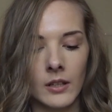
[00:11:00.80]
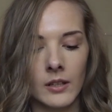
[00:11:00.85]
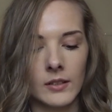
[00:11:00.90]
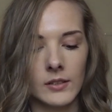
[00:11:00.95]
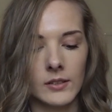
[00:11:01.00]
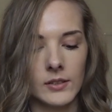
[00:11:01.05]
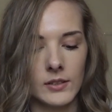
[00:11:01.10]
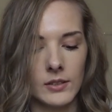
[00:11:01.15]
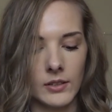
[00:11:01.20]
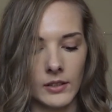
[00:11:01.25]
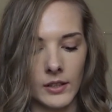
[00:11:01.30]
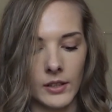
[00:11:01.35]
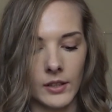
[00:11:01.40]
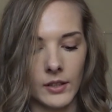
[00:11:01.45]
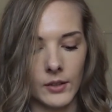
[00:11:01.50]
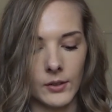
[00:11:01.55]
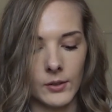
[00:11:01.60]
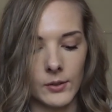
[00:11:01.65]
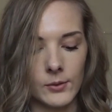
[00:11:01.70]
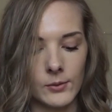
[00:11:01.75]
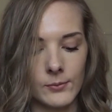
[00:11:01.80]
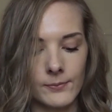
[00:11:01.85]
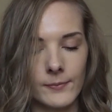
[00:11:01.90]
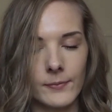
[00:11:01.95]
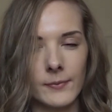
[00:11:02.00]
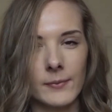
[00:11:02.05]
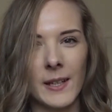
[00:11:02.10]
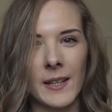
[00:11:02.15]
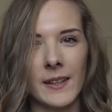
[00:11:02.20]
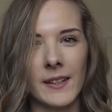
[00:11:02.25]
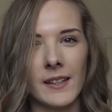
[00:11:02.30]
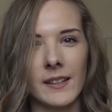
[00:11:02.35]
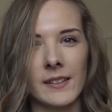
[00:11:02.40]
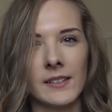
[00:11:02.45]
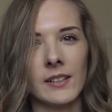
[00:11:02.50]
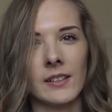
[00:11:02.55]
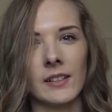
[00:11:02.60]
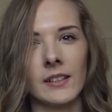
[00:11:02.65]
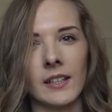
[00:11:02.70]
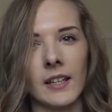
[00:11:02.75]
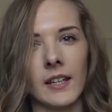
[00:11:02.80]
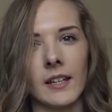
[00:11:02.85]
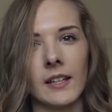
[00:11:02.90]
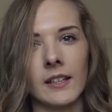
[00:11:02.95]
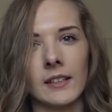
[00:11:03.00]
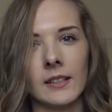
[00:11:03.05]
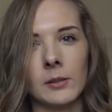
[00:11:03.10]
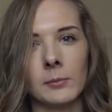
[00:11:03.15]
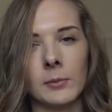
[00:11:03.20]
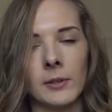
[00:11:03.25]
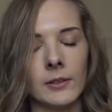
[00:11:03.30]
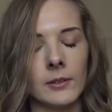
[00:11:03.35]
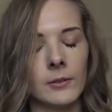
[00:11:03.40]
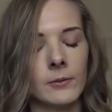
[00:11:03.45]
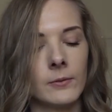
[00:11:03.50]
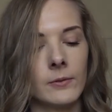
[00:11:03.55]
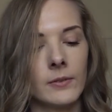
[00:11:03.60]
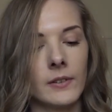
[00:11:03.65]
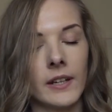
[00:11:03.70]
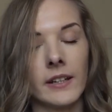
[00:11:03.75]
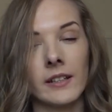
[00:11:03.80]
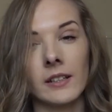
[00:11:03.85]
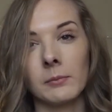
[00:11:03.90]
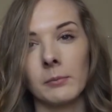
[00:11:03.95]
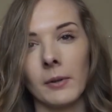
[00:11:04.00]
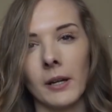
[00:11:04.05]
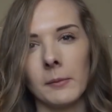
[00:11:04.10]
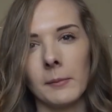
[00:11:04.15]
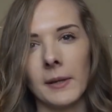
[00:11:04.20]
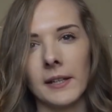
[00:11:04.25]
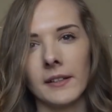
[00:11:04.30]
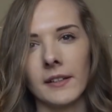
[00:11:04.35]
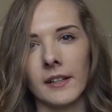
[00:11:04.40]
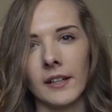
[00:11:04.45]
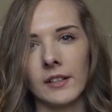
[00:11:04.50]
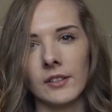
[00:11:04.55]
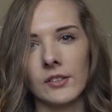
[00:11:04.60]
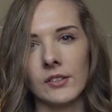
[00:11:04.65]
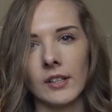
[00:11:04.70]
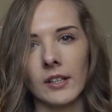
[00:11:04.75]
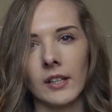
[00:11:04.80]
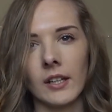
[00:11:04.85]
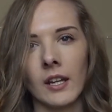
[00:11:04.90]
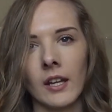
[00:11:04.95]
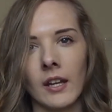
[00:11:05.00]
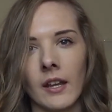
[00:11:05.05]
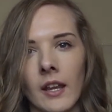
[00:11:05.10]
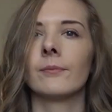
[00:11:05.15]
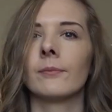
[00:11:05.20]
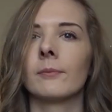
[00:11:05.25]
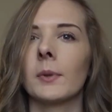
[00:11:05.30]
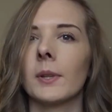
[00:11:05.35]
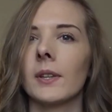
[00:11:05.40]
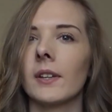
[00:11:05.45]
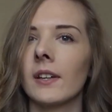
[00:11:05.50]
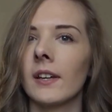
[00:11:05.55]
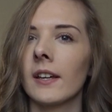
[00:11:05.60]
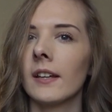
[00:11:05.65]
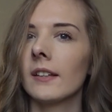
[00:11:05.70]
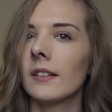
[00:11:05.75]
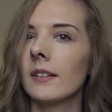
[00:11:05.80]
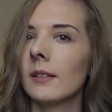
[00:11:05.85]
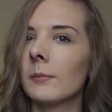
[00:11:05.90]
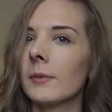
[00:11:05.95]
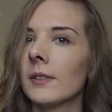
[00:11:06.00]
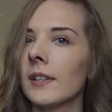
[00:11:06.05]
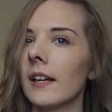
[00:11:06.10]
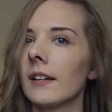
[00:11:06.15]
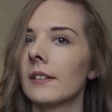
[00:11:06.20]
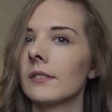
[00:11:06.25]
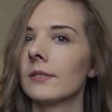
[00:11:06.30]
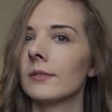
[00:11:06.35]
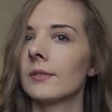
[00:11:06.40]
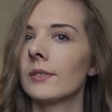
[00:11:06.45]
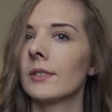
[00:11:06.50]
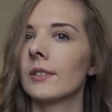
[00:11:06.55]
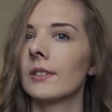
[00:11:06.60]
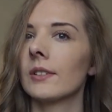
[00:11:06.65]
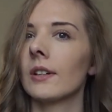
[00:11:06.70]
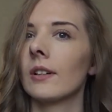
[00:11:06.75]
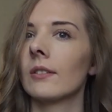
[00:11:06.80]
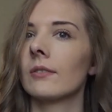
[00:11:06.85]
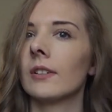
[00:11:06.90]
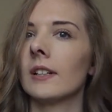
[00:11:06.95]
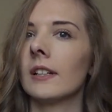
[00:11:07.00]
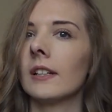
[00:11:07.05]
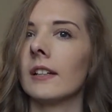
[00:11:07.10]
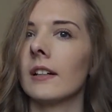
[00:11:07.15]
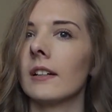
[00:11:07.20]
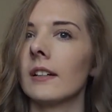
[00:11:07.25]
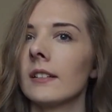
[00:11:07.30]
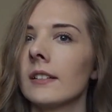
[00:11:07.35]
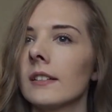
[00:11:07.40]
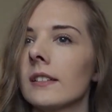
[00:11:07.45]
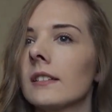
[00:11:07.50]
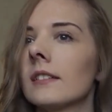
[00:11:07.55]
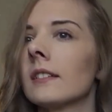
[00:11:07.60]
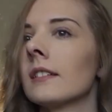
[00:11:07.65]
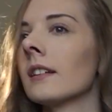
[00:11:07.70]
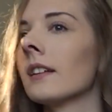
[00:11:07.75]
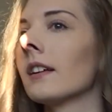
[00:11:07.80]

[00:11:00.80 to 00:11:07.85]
so I think it's going to take a little bit of experimentation. But the curls themselves are really nice.